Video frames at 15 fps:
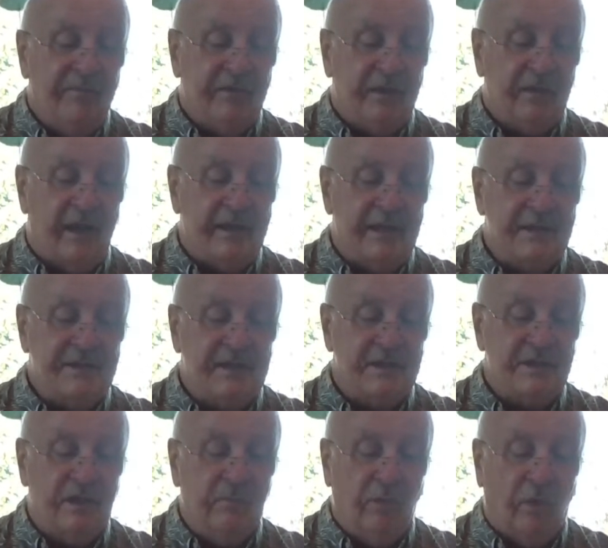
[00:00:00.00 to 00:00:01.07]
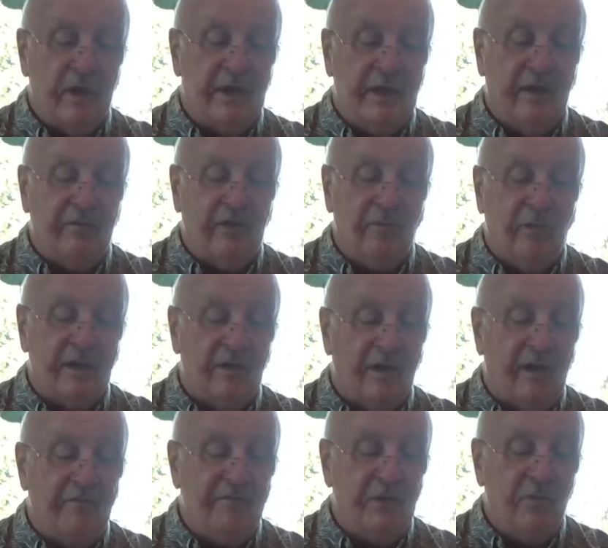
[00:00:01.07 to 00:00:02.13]
Claudia says, Good morning, everyone.
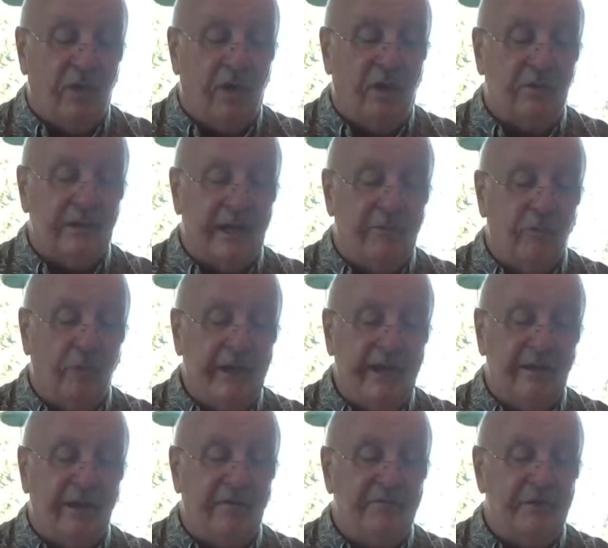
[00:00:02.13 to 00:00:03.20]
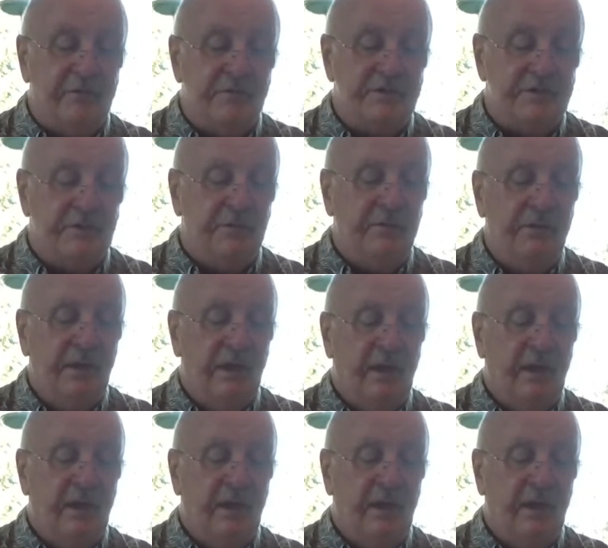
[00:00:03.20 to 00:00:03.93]
Love you all, and we love you too.